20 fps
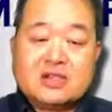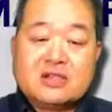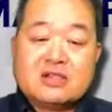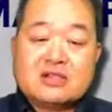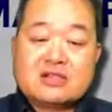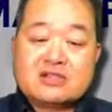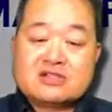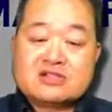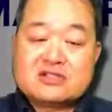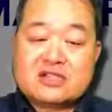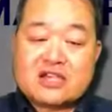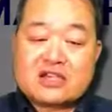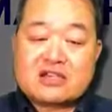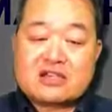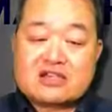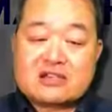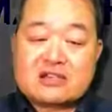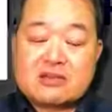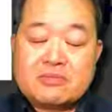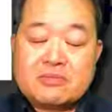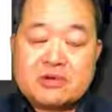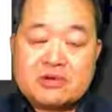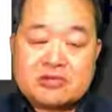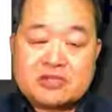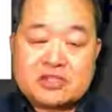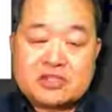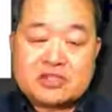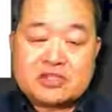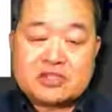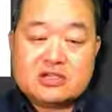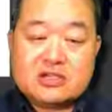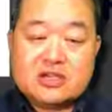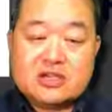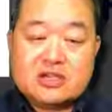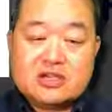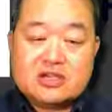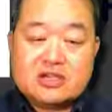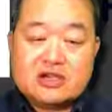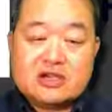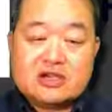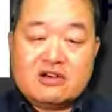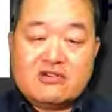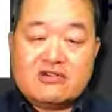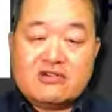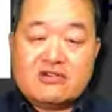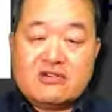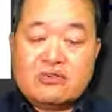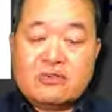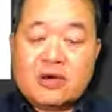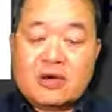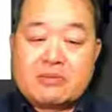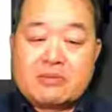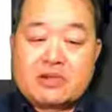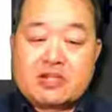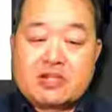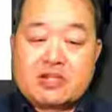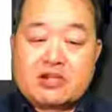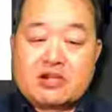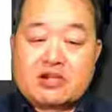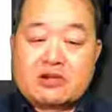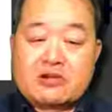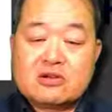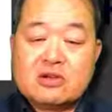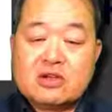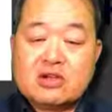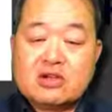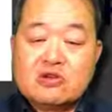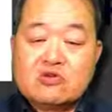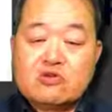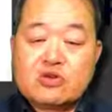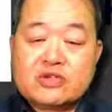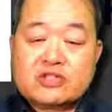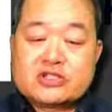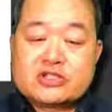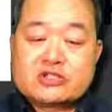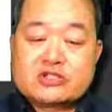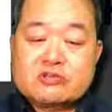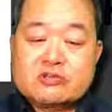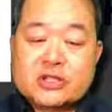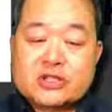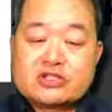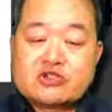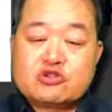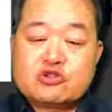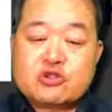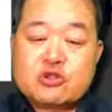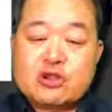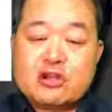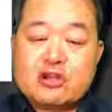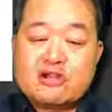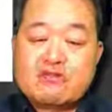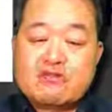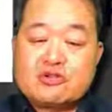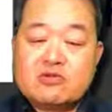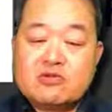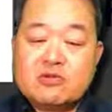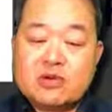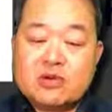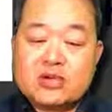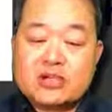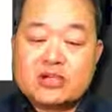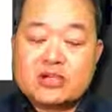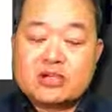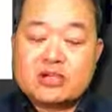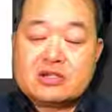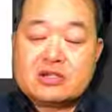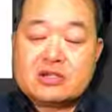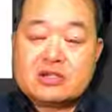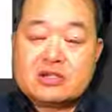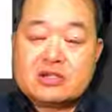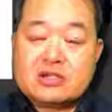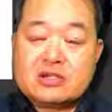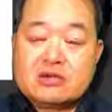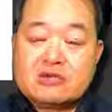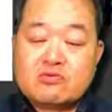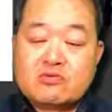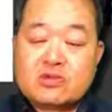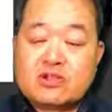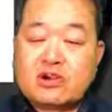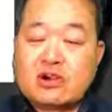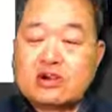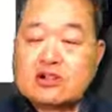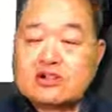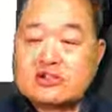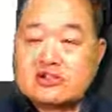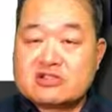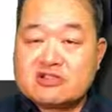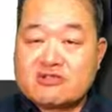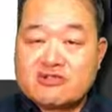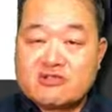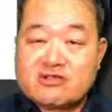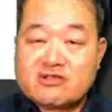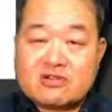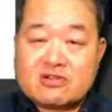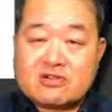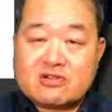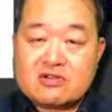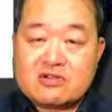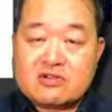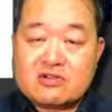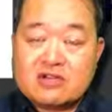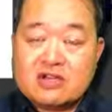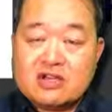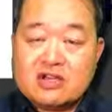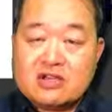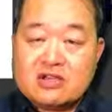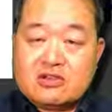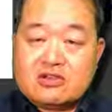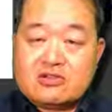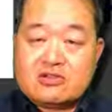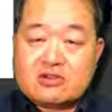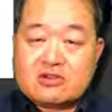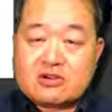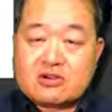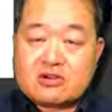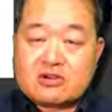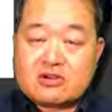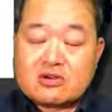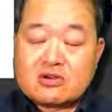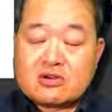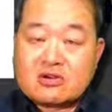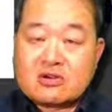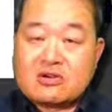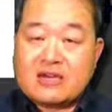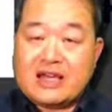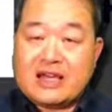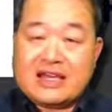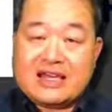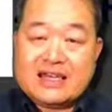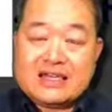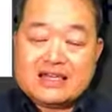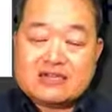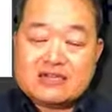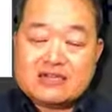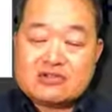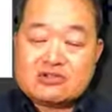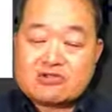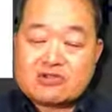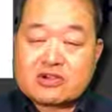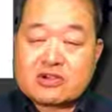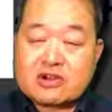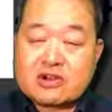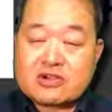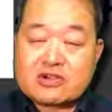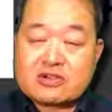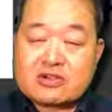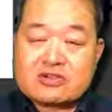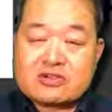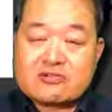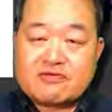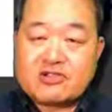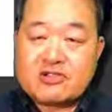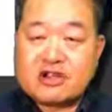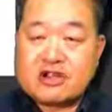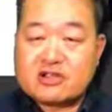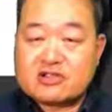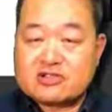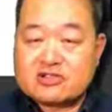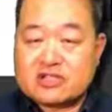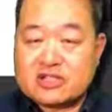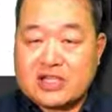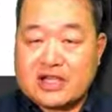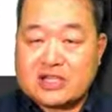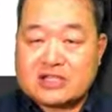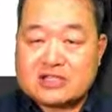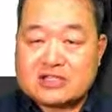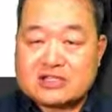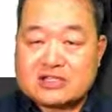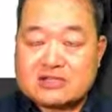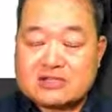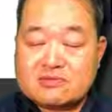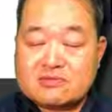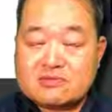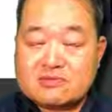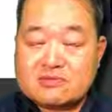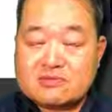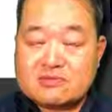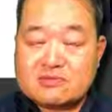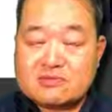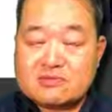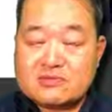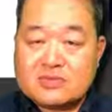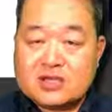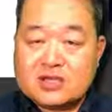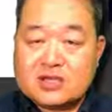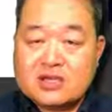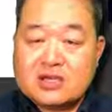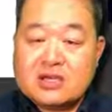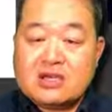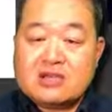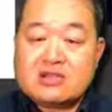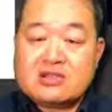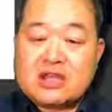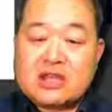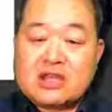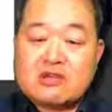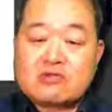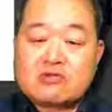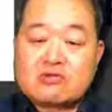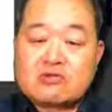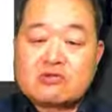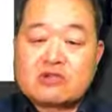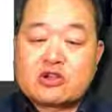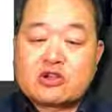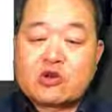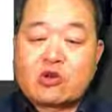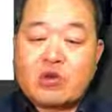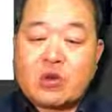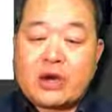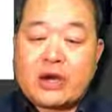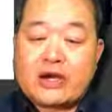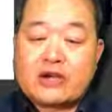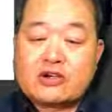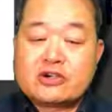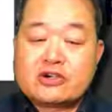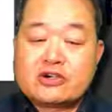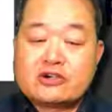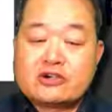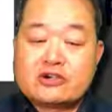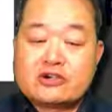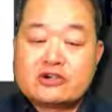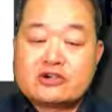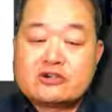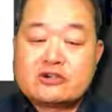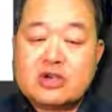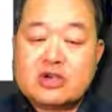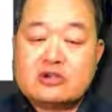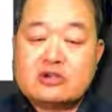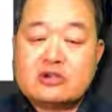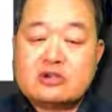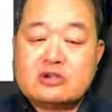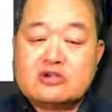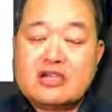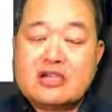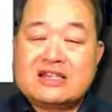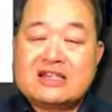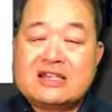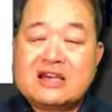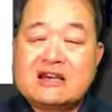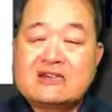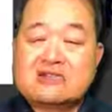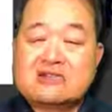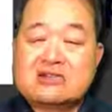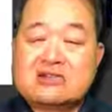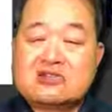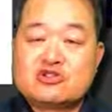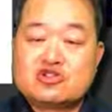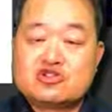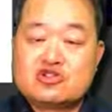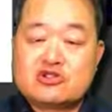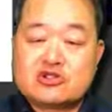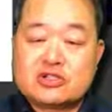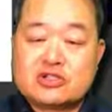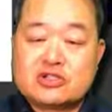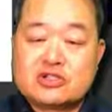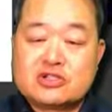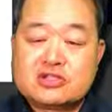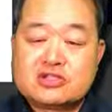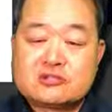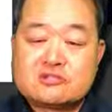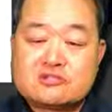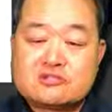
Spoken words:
The second component of Obamacare was to make sure everyone, regardless of your age or regardless of your health status, they were required to take out insurance.